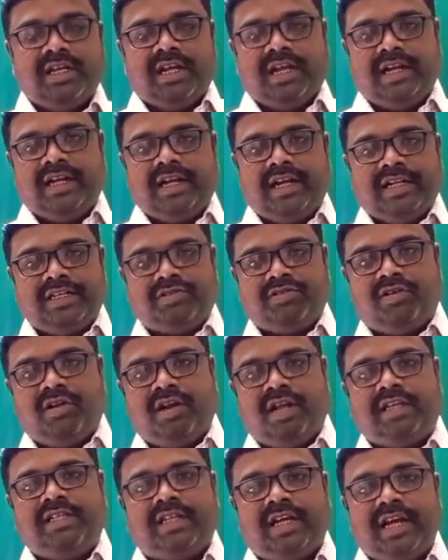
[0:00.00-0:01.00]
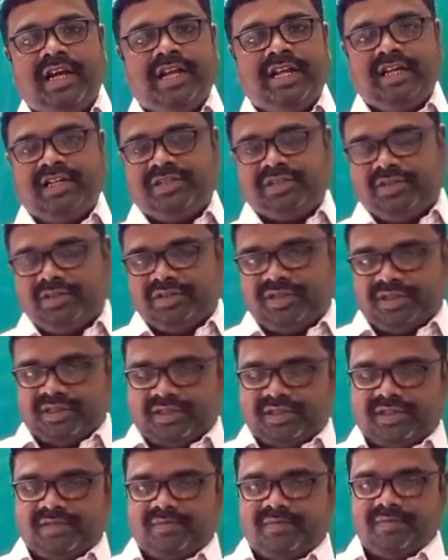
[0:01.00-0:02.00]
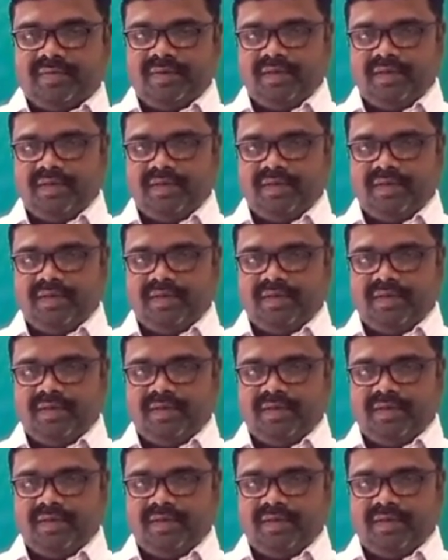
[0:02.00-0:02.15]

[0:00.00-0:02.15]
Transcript: and that is called as ideal solutions.